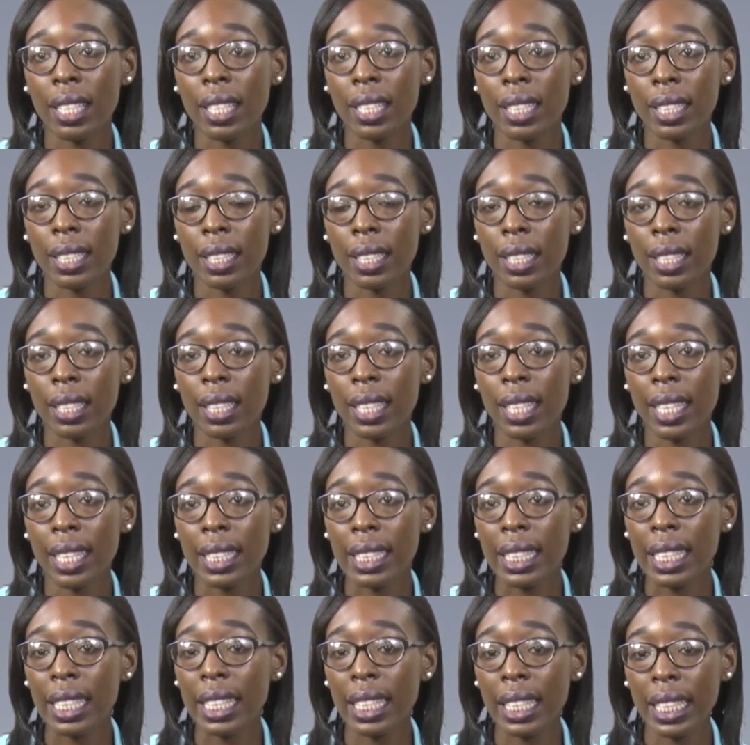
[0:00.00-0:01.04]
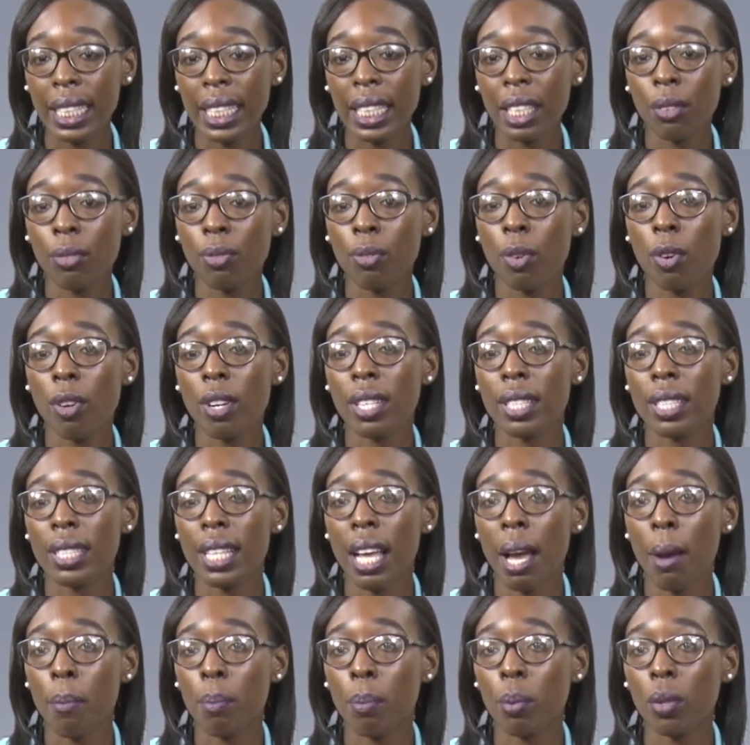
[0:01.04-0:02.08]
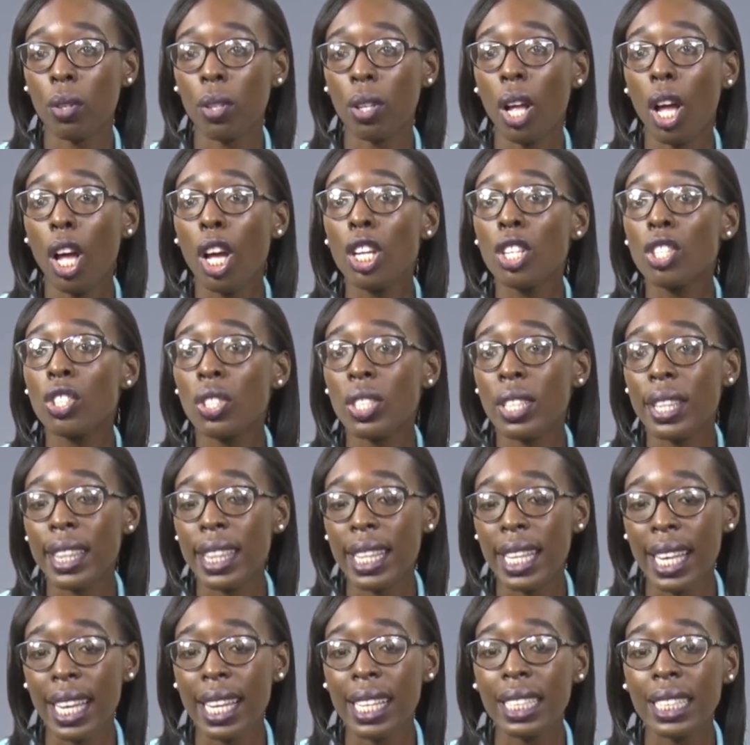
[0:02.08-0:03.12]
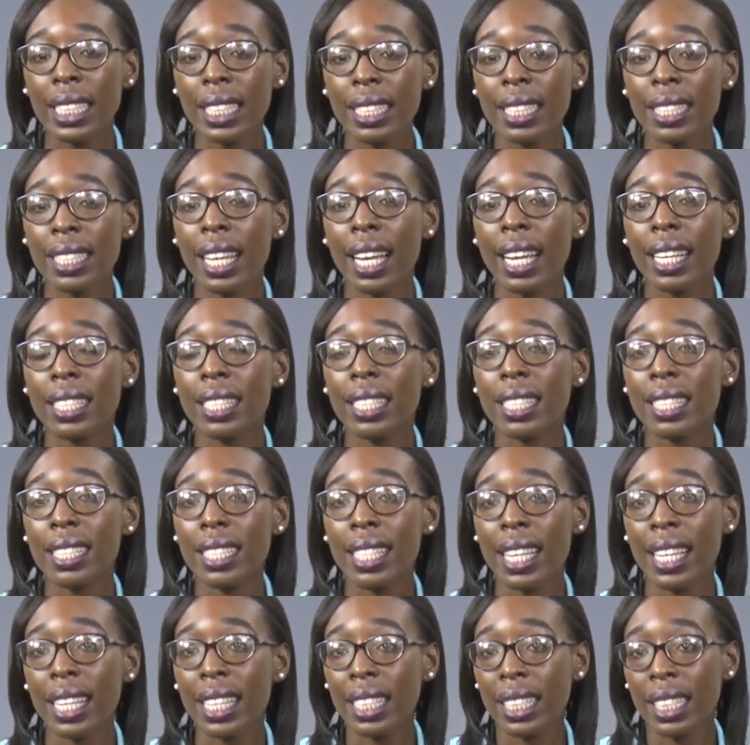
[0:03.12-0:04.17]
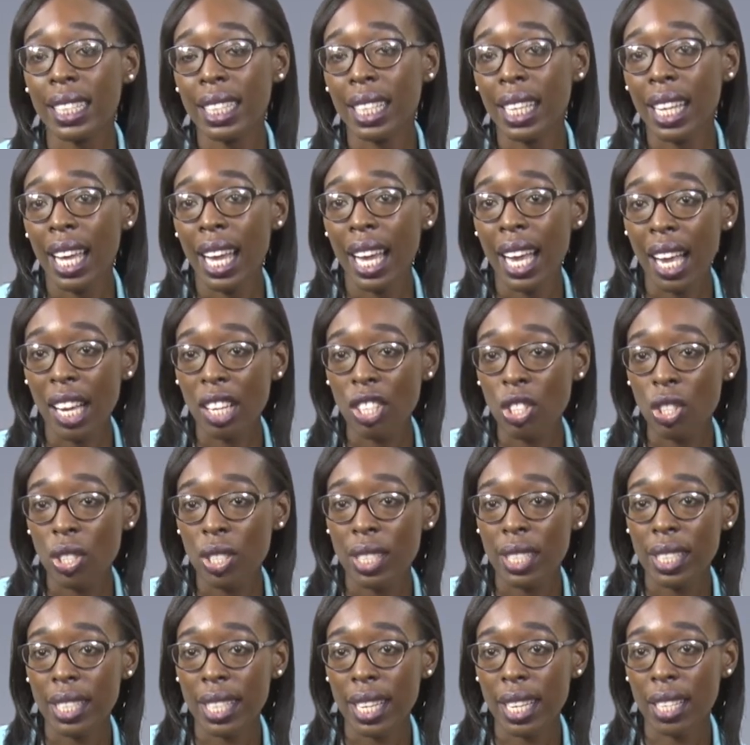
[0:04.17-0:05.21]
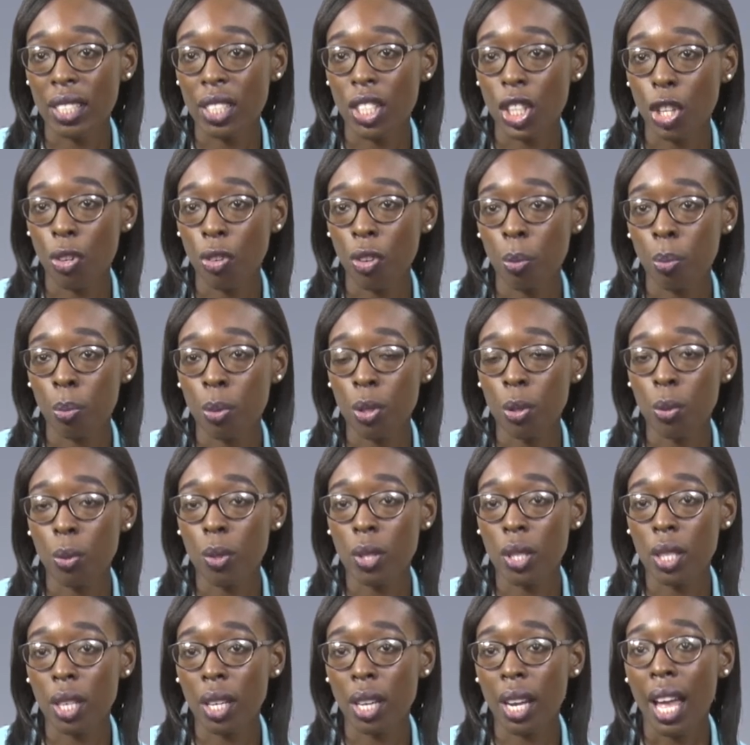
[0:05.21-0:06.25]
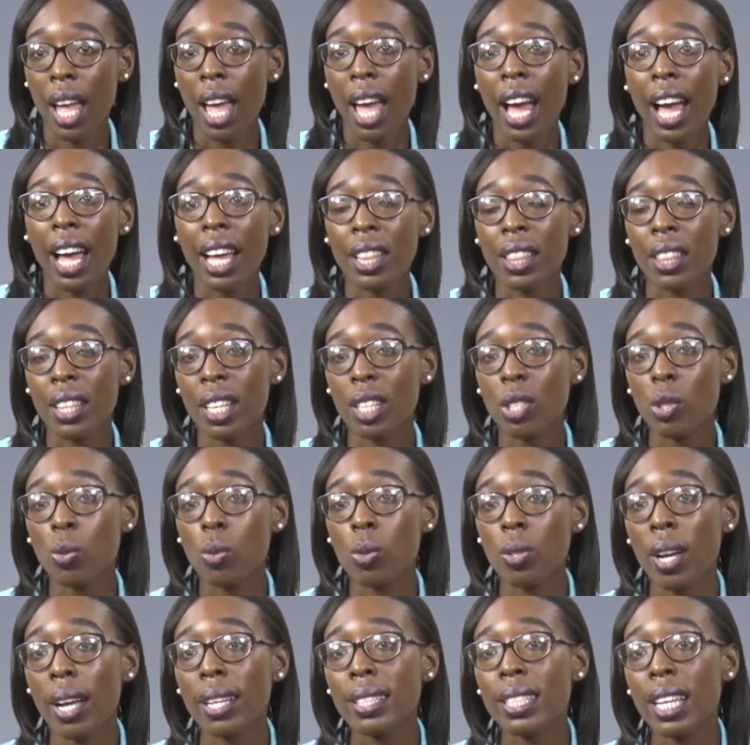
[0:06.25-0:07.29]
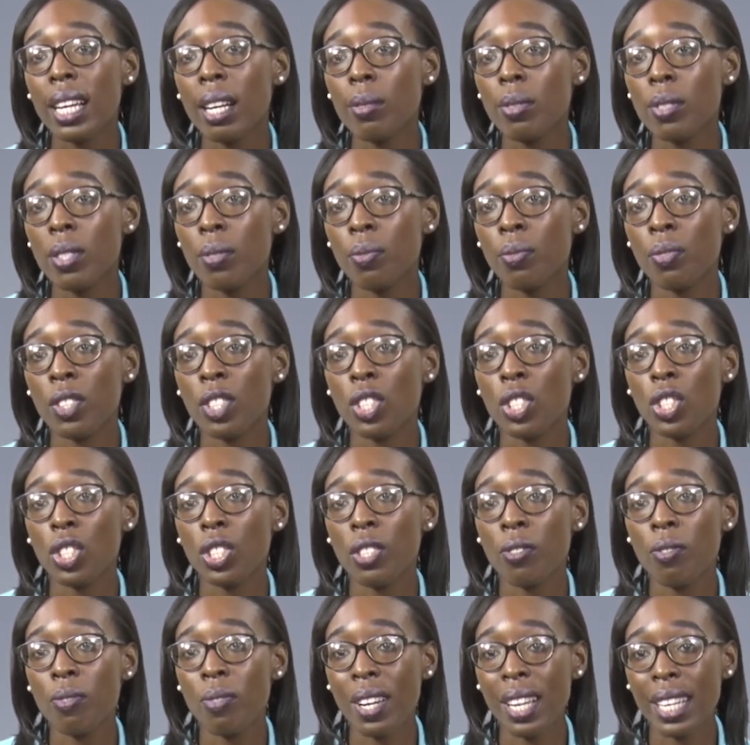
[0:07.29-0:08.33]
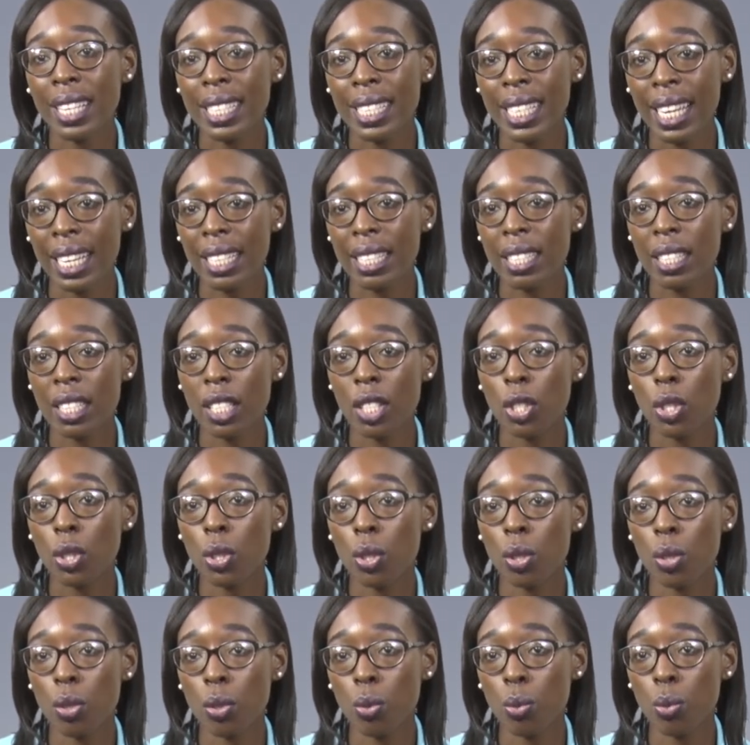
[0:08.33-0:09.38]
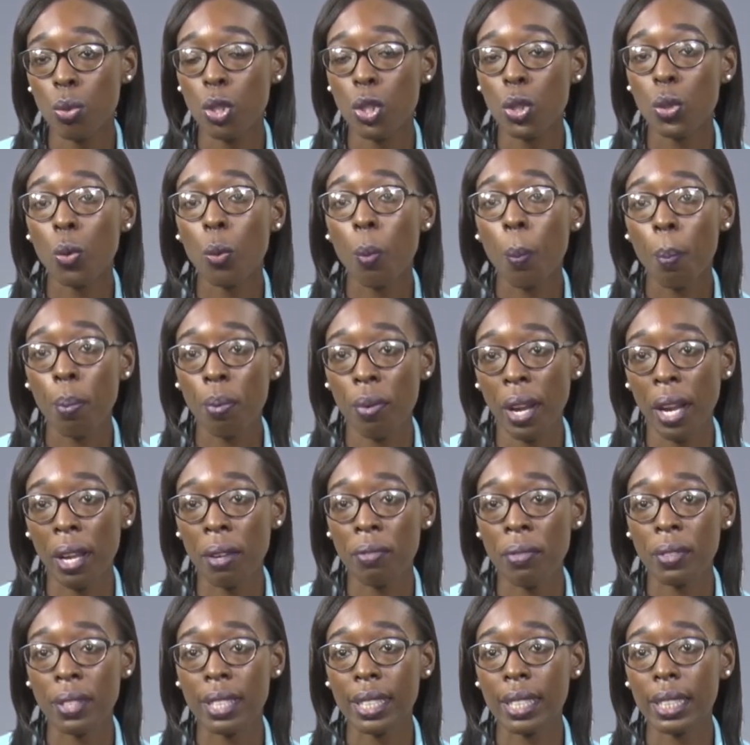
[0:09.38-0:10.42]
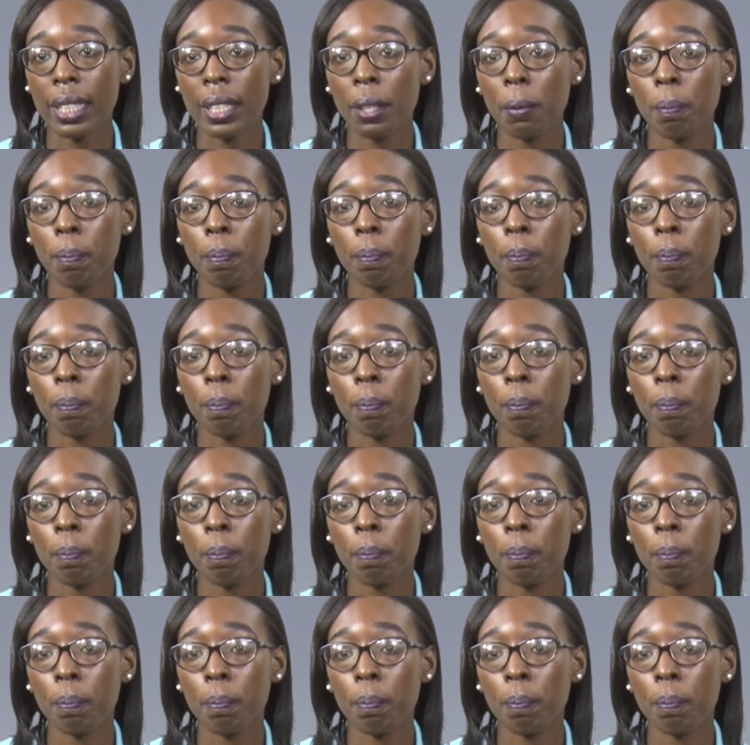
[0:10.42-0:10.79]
Legal Aid Clinic, for example, should they decide to take legal action against their abuser and they do not have sufficient finances to do so privately.